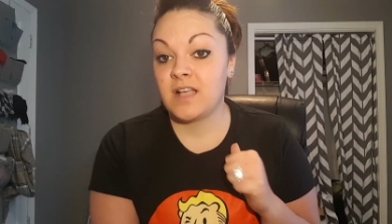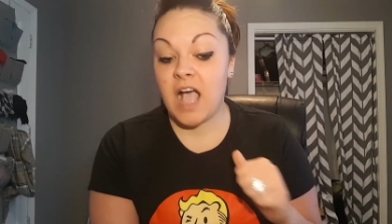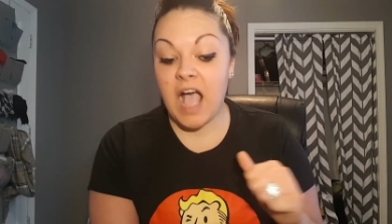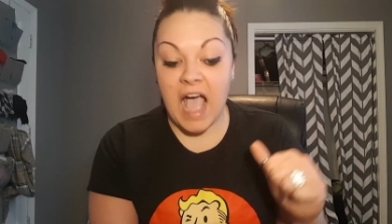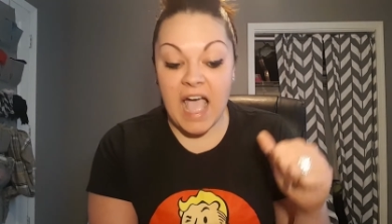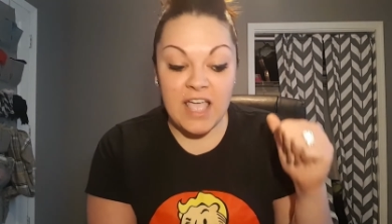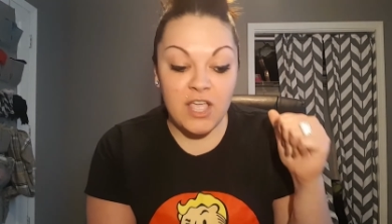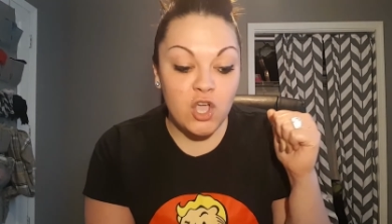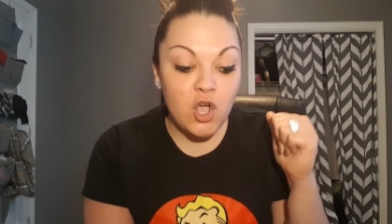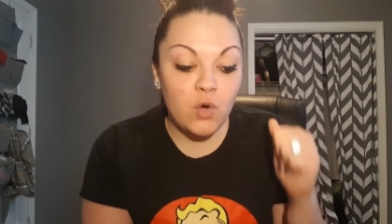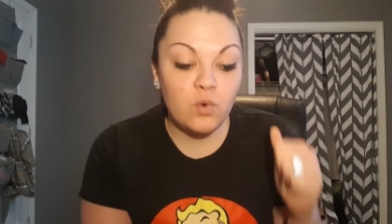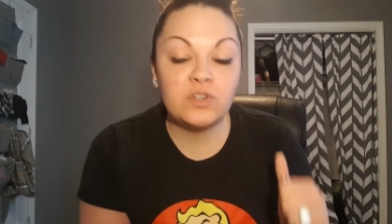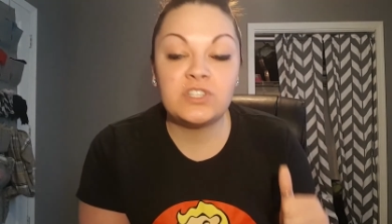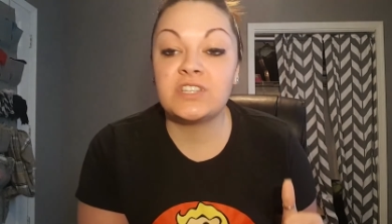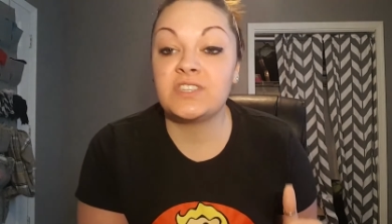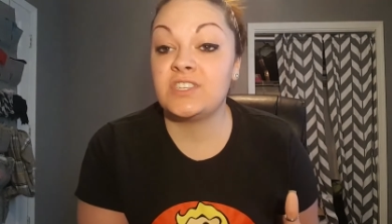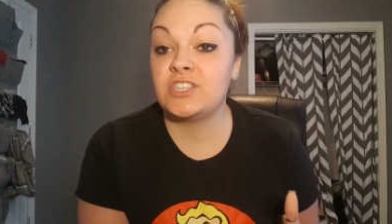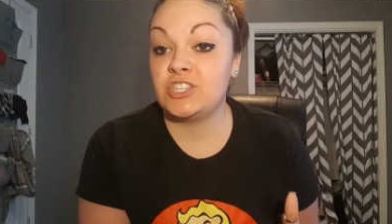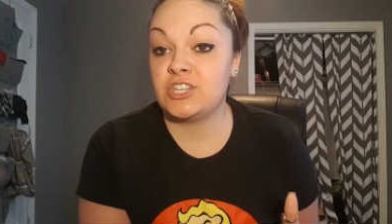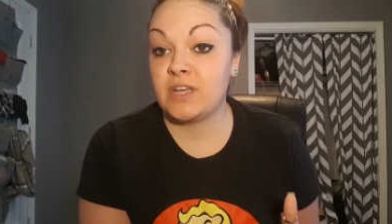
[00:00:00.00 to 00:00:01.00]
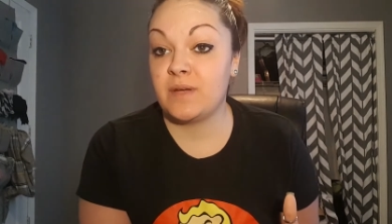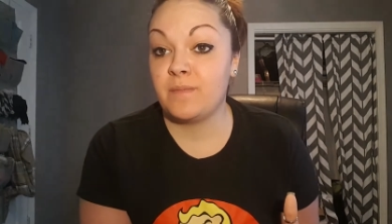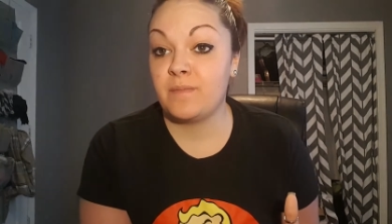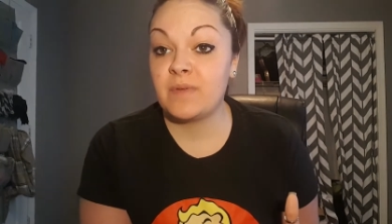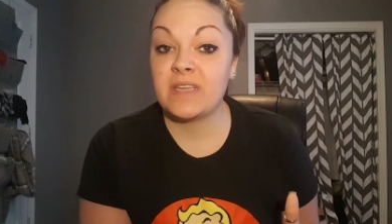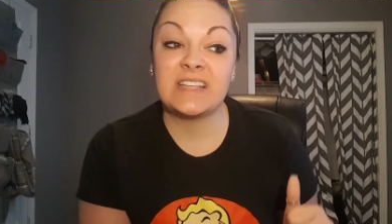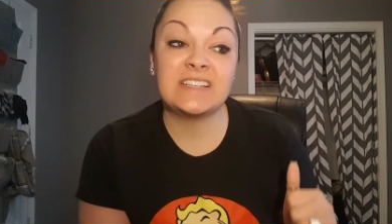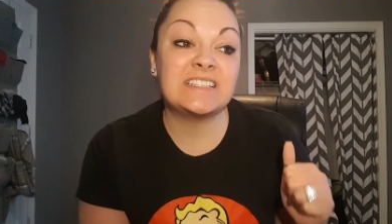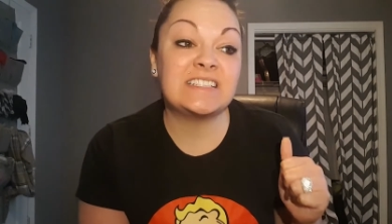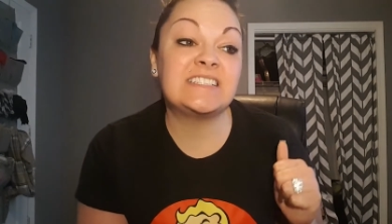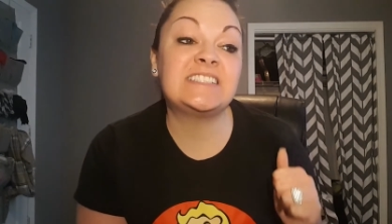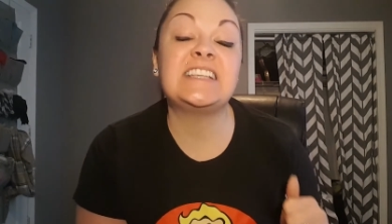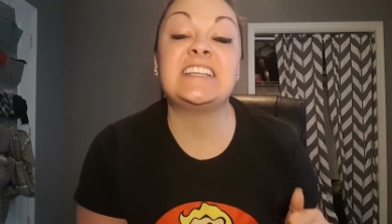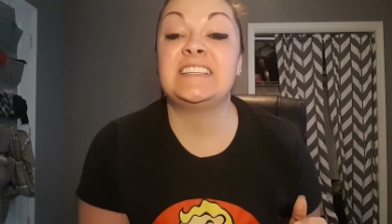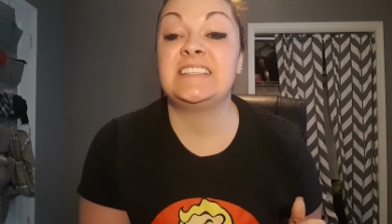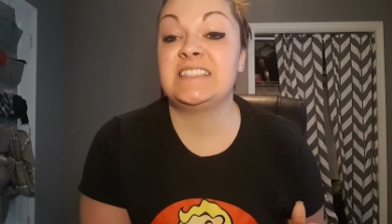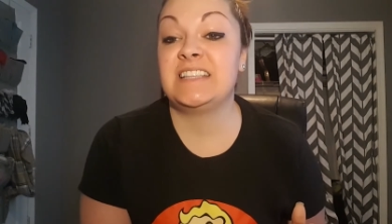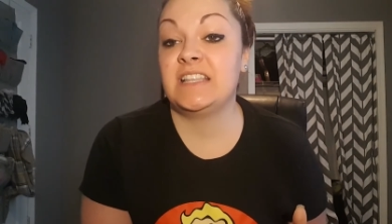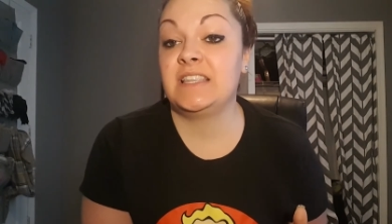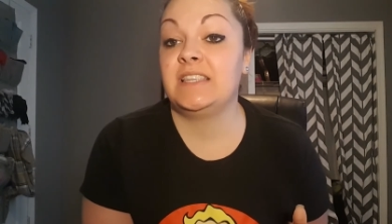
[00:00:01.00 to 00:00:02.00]
I go to the gym
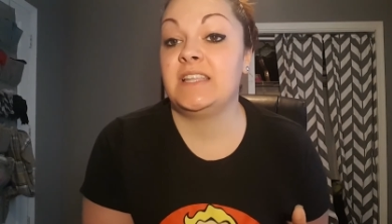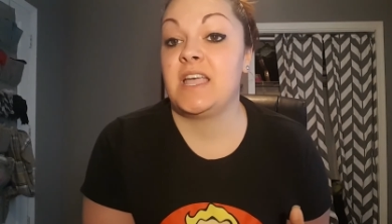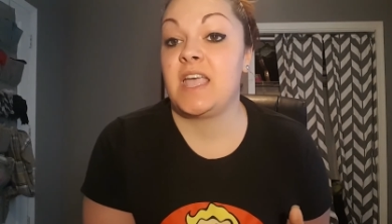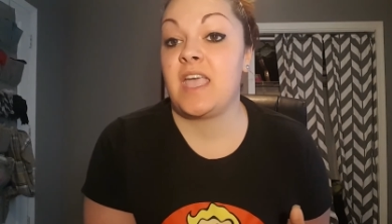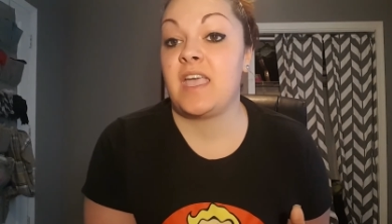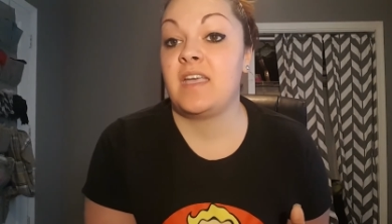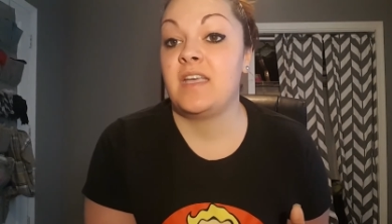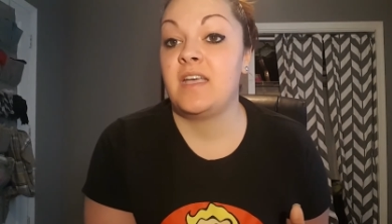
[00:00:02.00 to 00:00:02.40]
consistently.